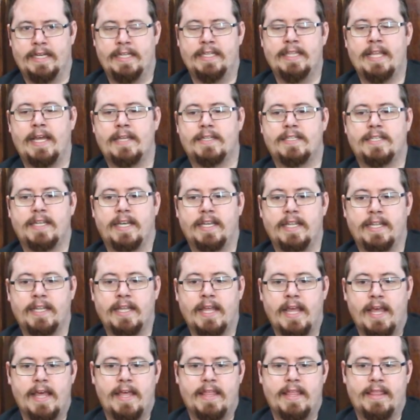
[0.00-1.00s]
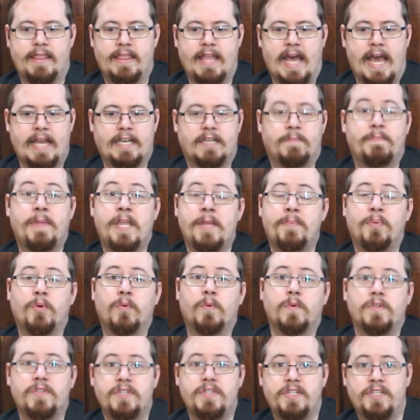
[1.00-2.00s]
in that setting, that people
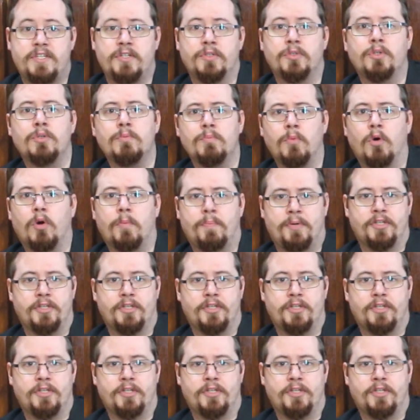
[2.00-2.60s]
will still more